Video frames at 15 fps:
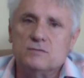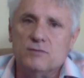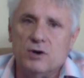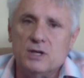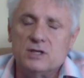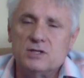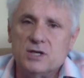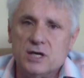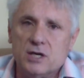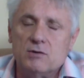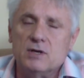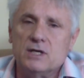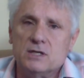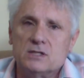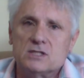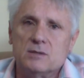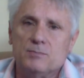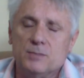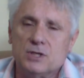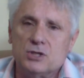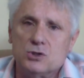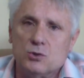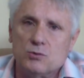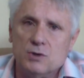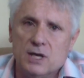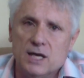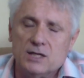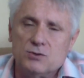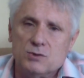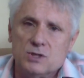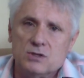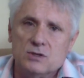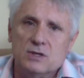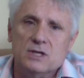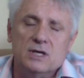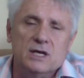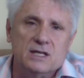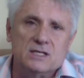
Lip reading: voluntarily submit your late return.